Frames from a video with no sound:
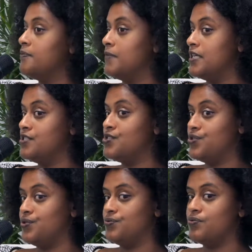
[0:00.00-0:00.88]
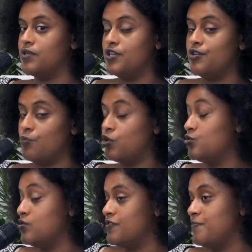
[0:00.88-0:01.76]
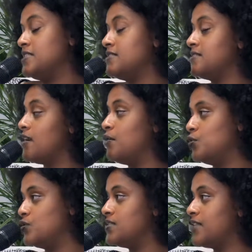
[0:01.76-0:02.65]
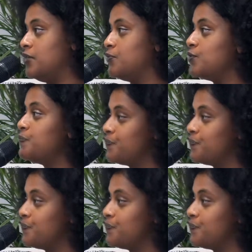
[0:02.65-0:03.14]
into models of business that are more sustainable